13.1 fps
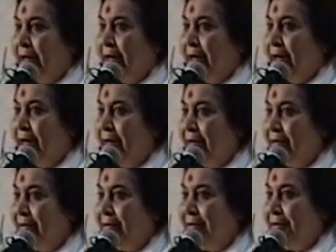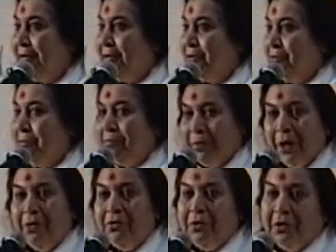and to be
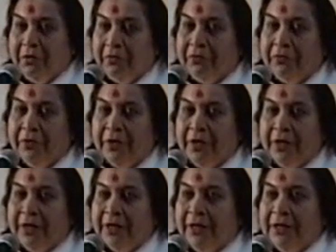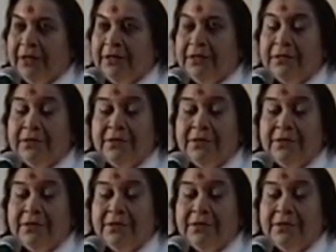proud of. It is